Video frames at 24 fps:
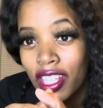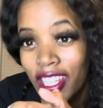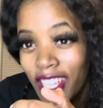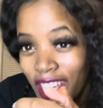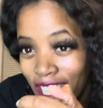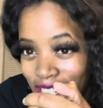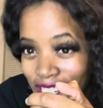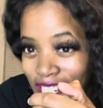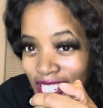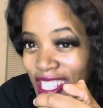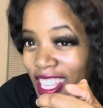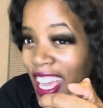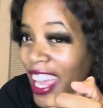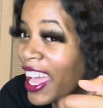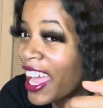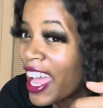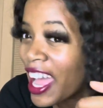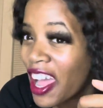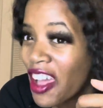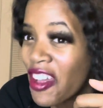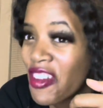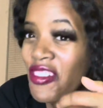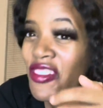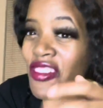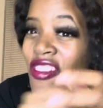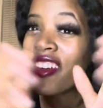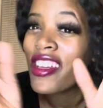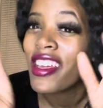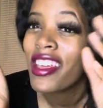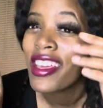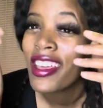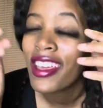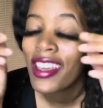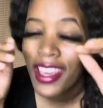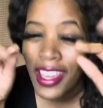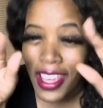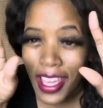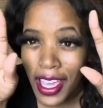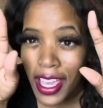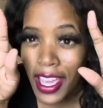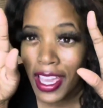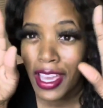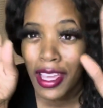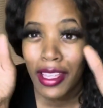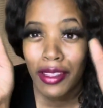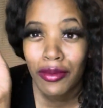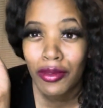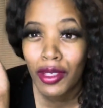lashes I have
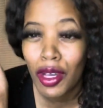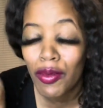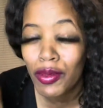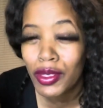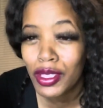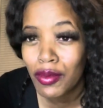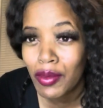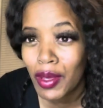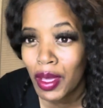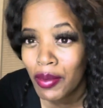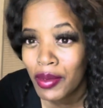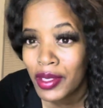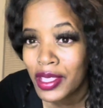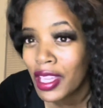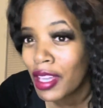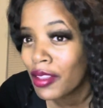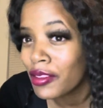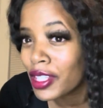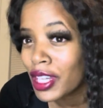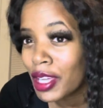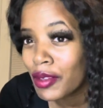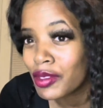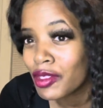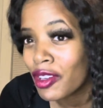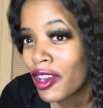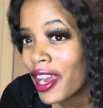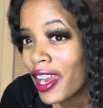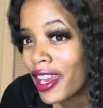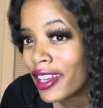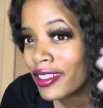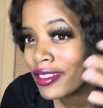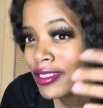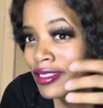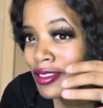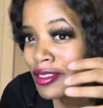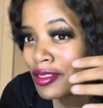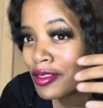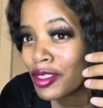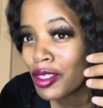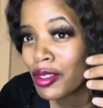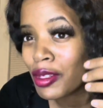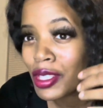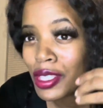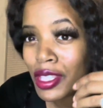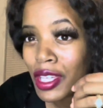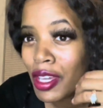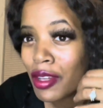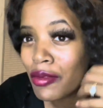and no one's gonna be able to tell that I was crying two
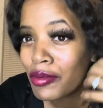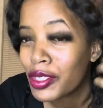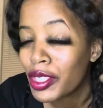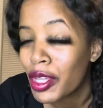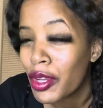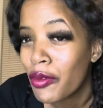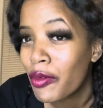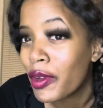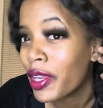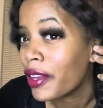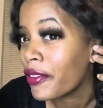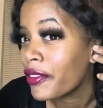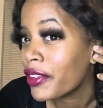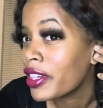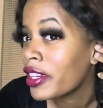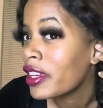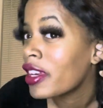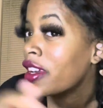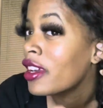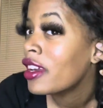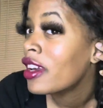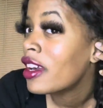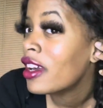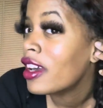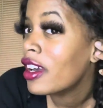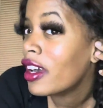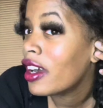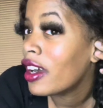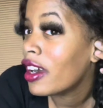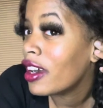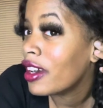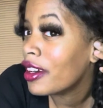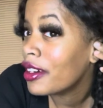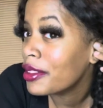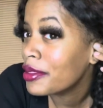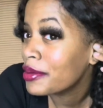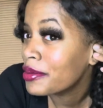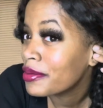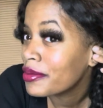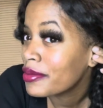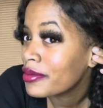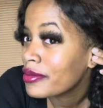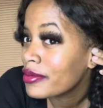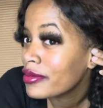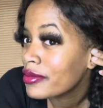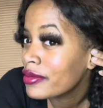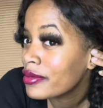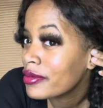days ago. So whatever. Um,
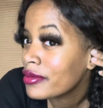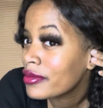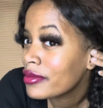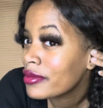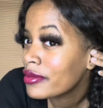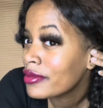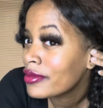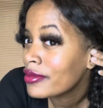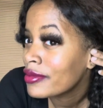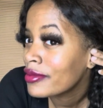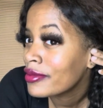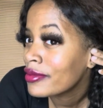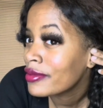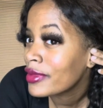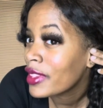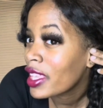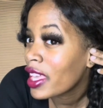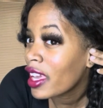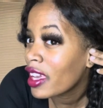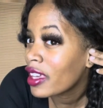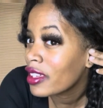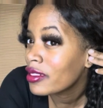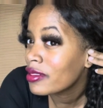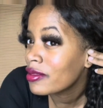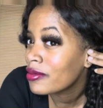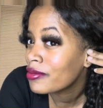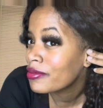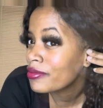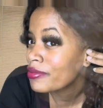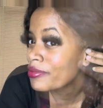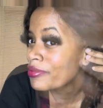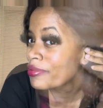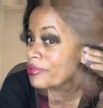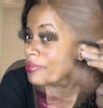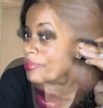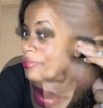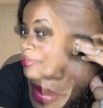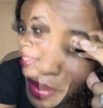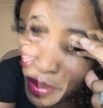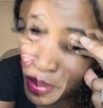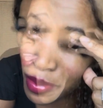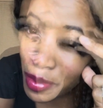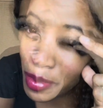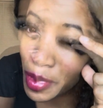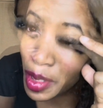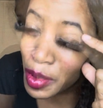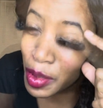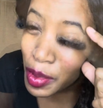yeah, but um,
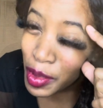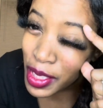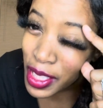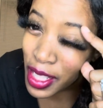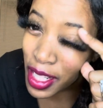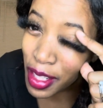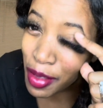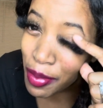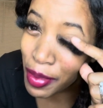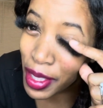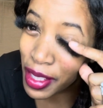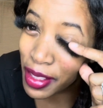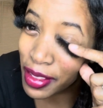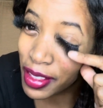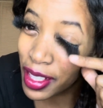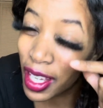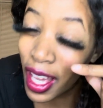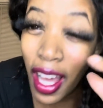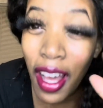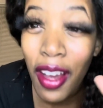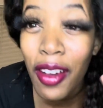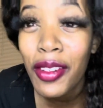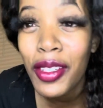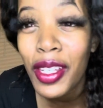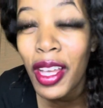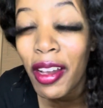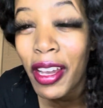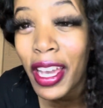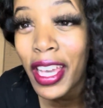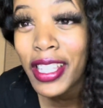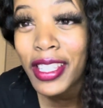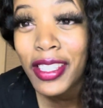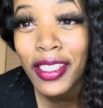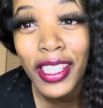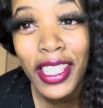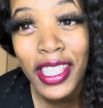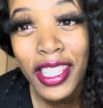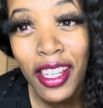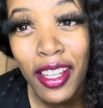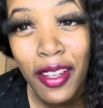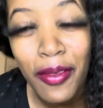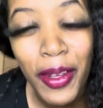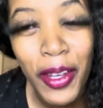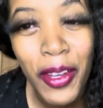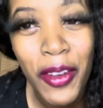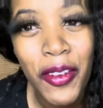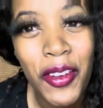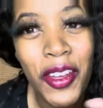what was we talking about? Oh, okay, so let's talk
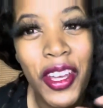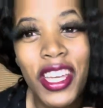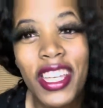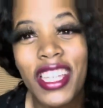about